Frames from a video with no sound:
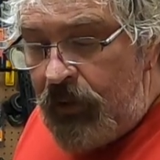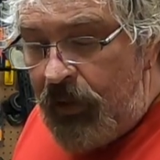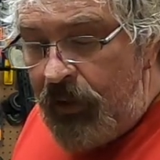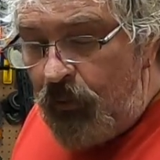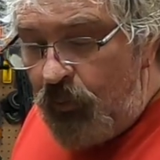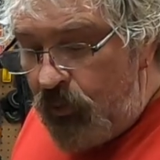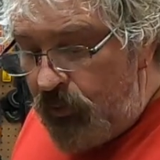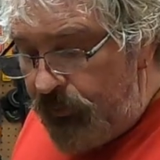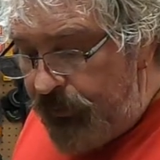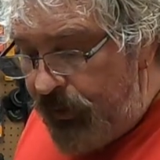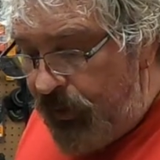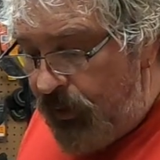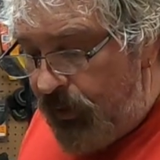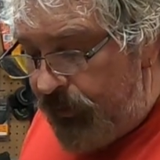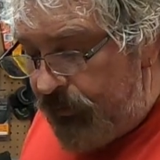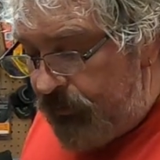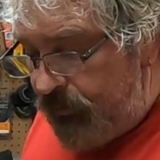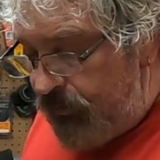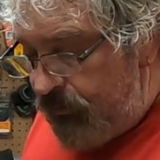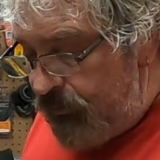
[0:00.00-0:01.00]
I will
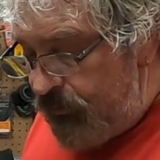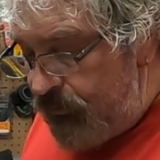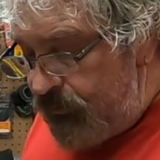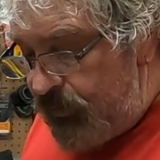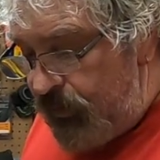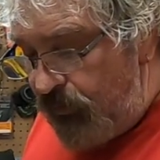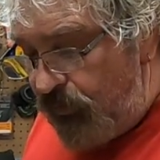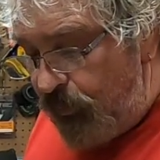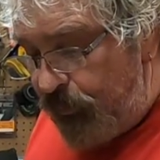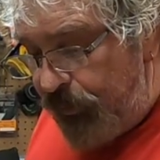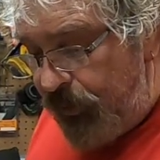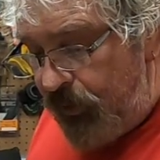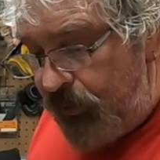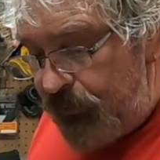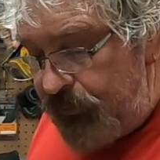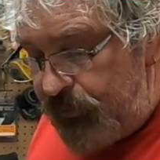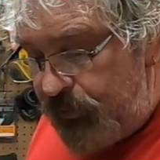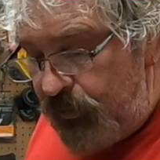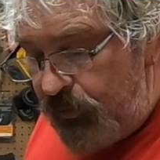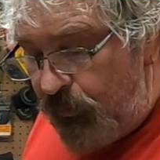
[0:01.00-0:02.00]
not give a
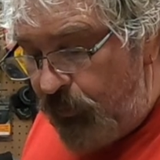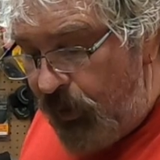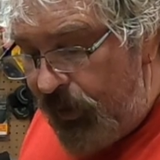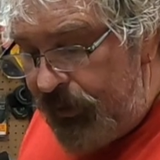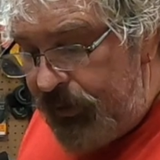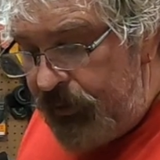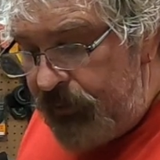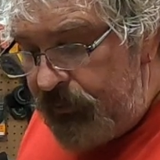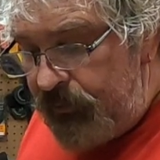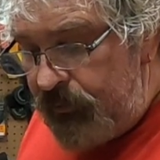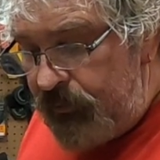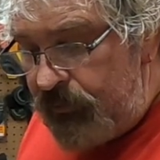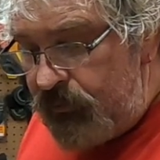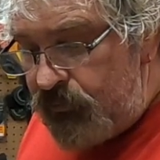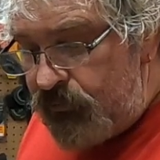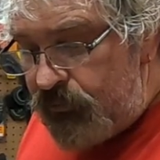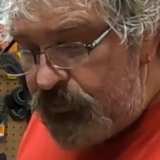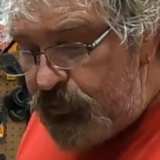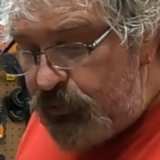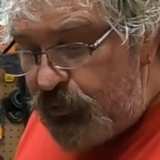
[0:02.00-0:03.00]
product a good rating
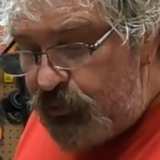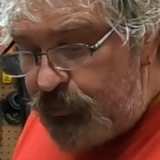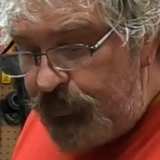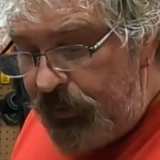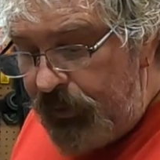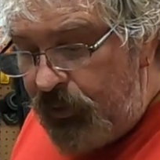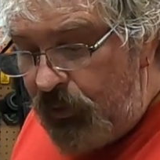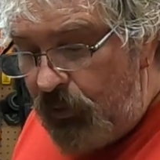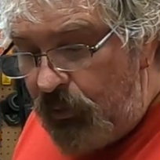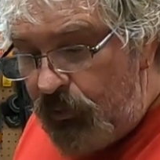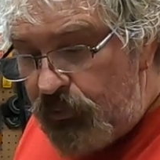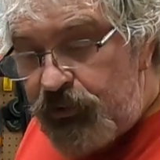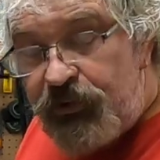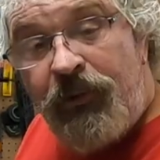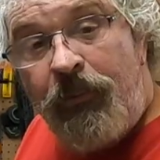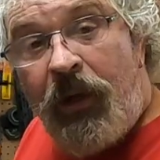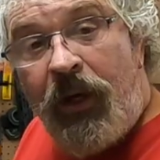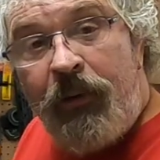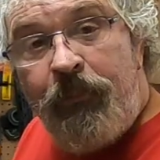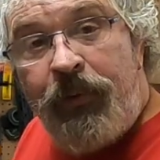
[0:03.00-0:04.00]
just because
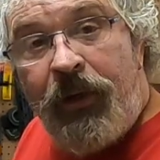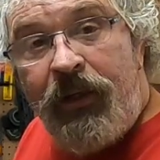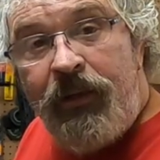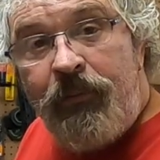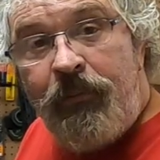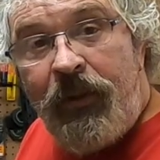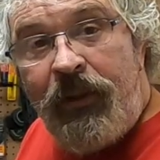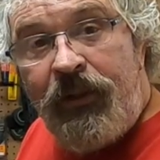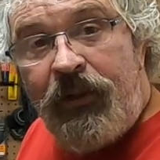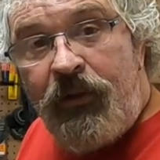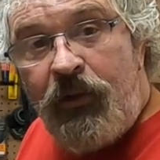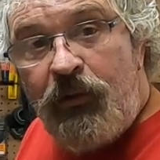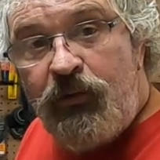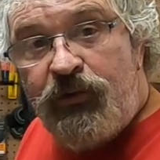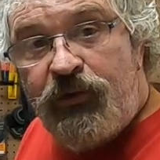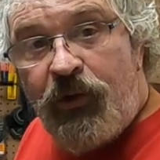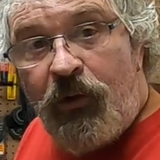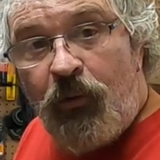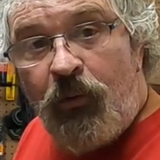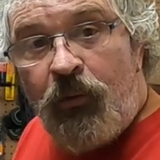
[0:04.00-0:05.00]
somebody paid me to do
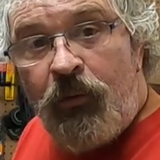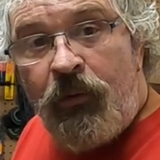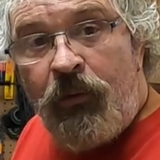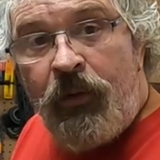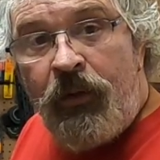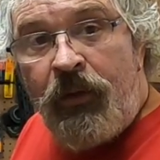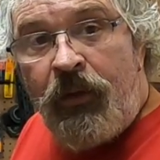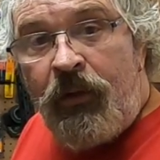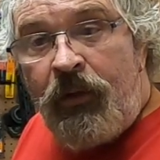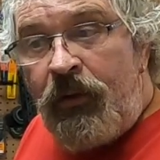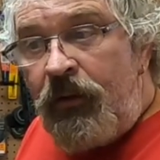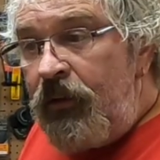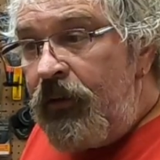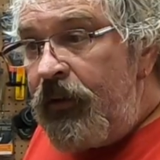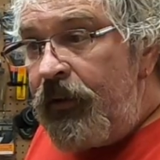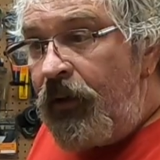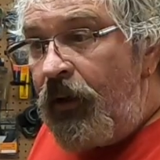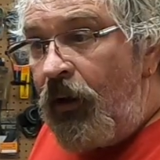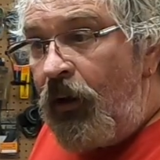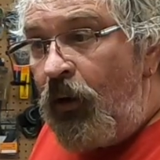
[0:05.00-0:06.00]
so.
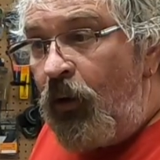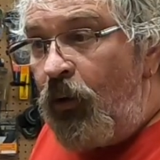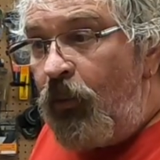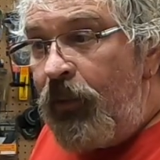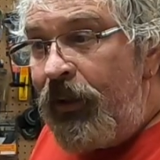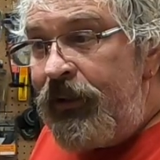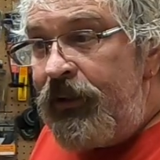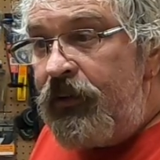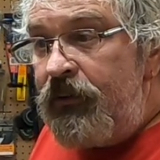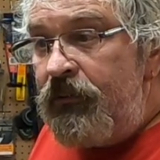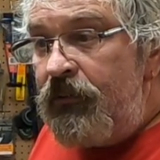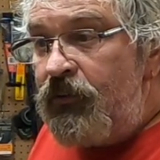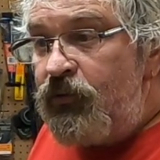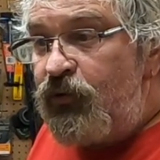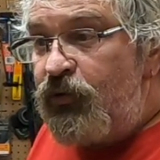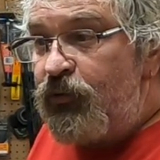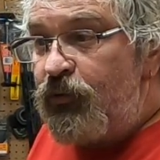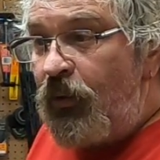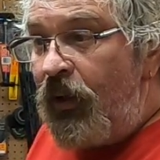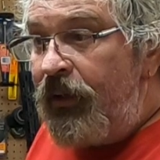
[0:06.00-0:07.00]
It'll all be
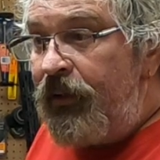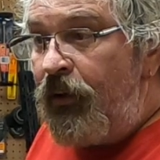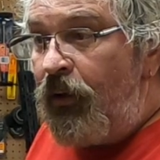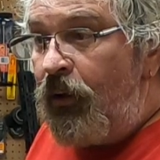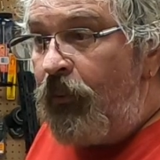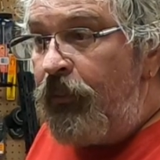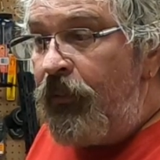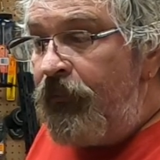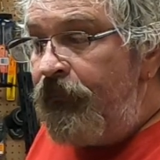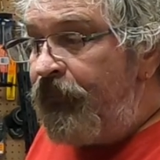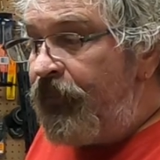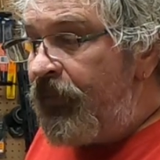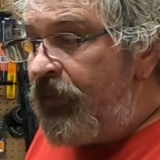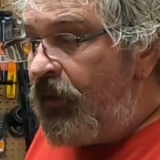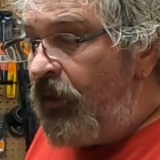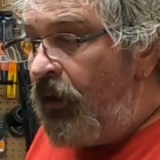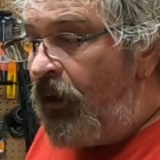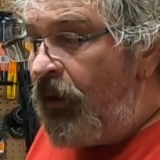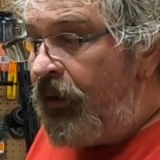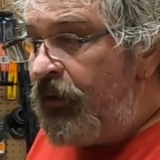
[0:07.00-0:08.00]
straight up
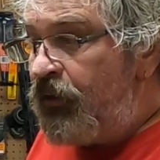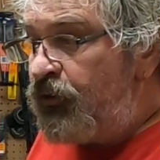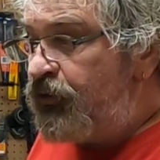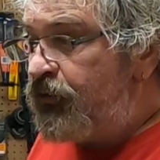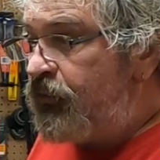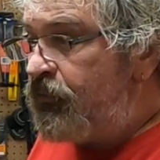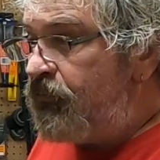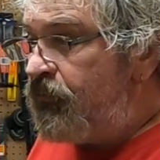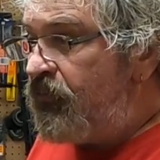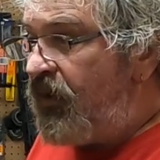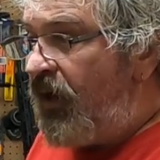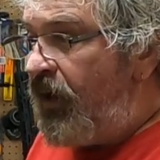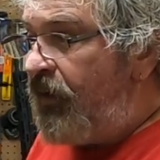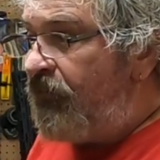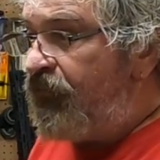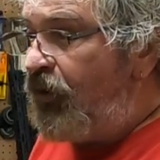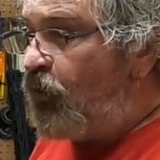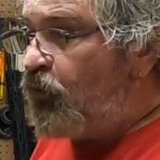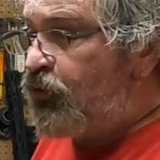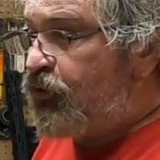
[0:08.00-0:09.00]
honest. I
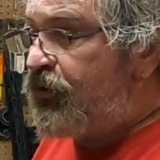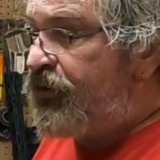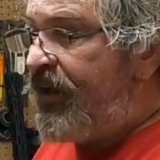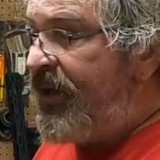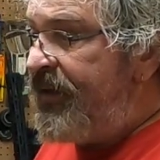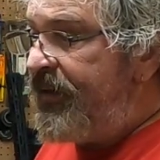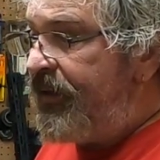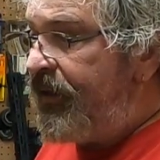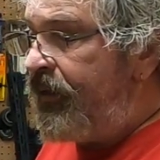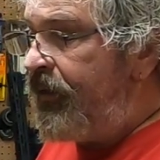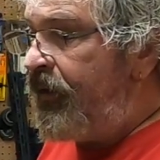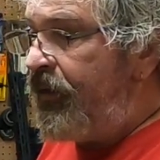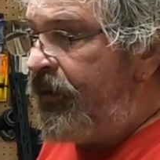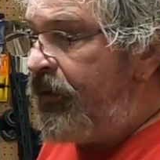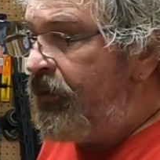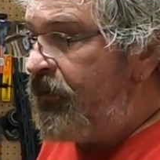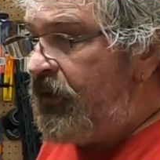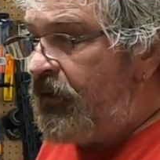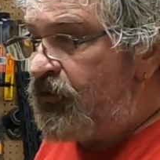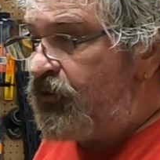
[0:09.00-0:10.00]
have no stake in
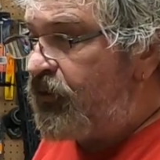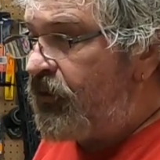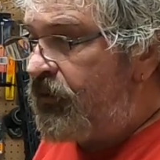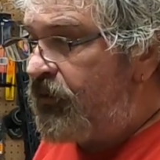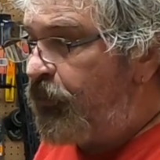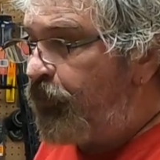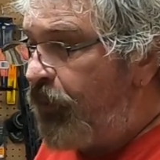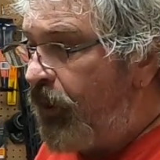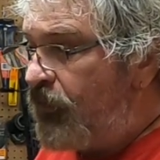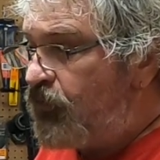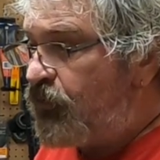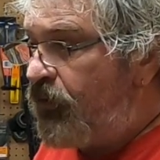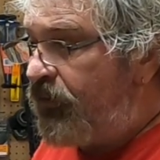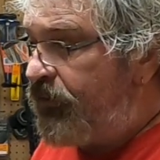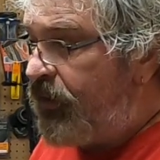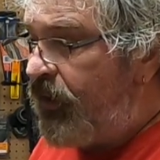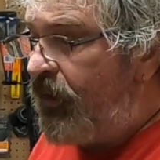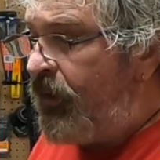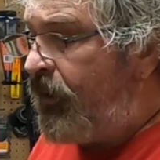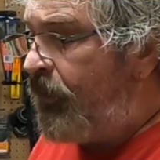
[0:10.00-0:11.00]
any of this at the present
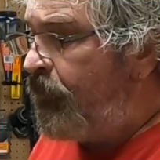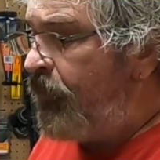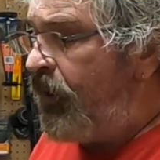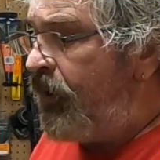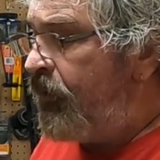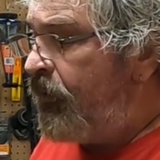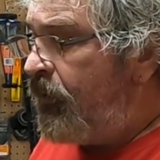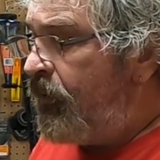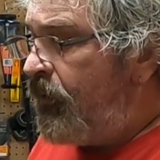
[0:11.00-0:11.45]
time.